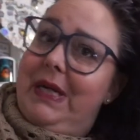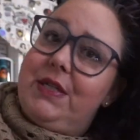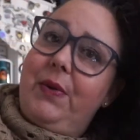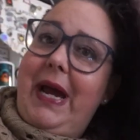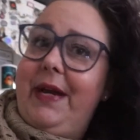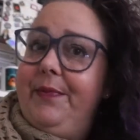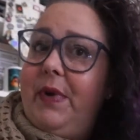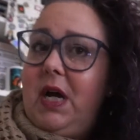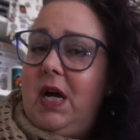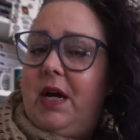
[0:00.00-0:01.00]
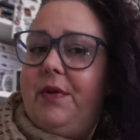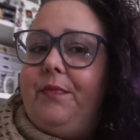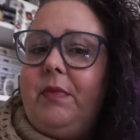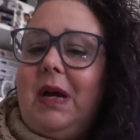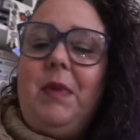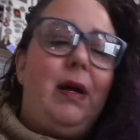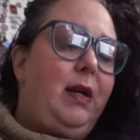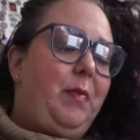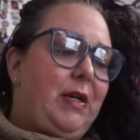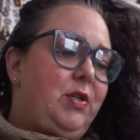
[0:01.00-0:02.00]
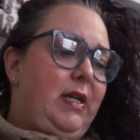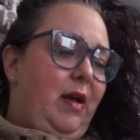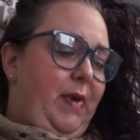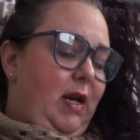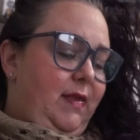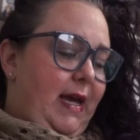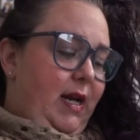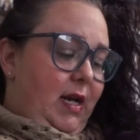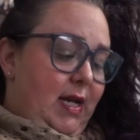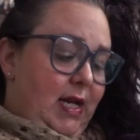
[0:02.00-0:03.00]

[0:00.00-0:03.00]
it's okay. I'm actually not mad at that.